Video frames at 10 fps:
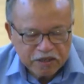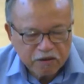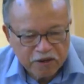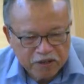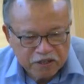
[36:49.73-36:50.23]

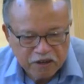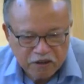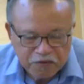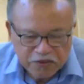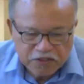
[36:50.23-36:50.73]
collection
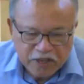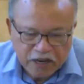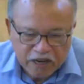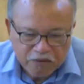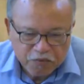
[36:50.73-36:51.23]
of ISTAC
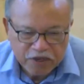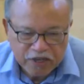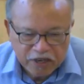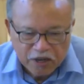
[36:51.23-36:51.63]
Library.